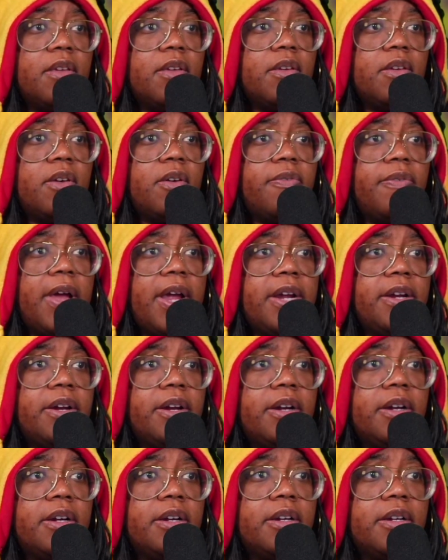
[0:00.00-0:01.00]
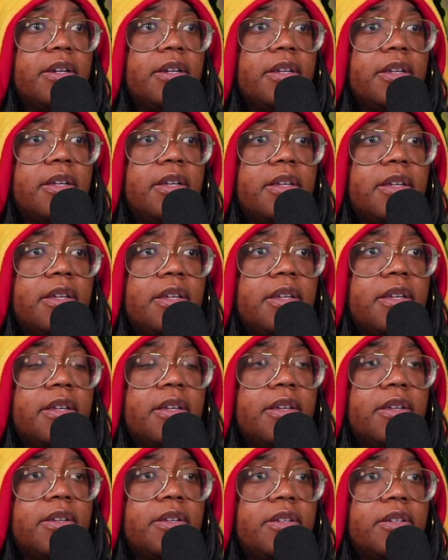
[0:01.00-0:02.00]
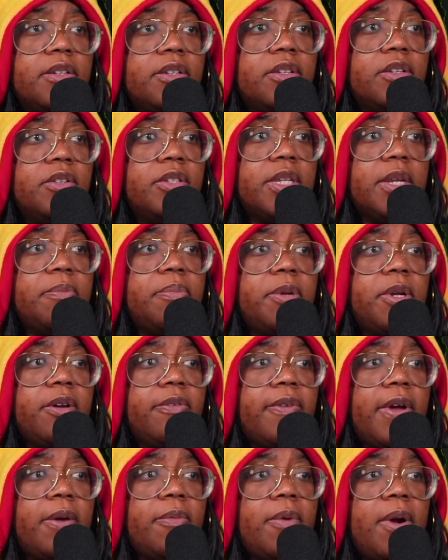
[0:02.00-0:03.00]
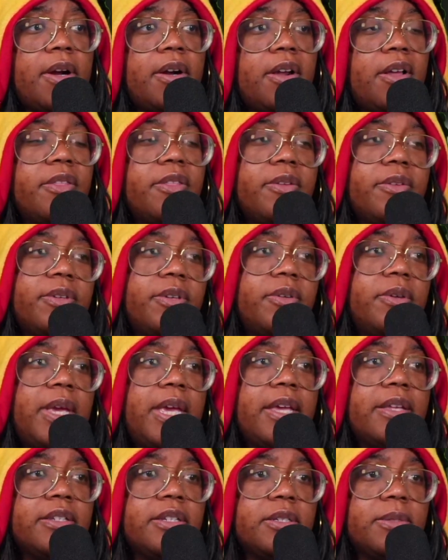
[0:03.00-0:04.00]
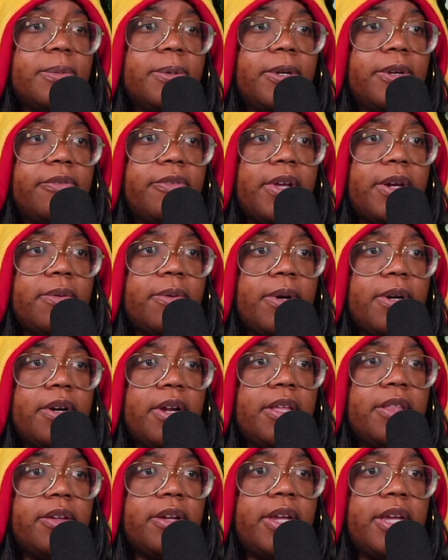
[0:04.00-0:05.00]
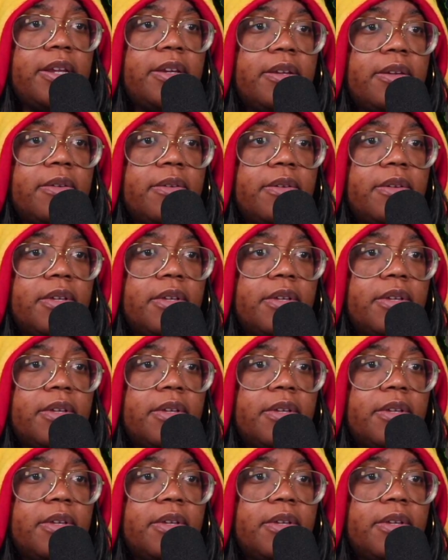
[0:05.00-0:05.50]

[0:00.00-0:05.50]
Go find her. You said purified water, although you can't touch purified water either, can you?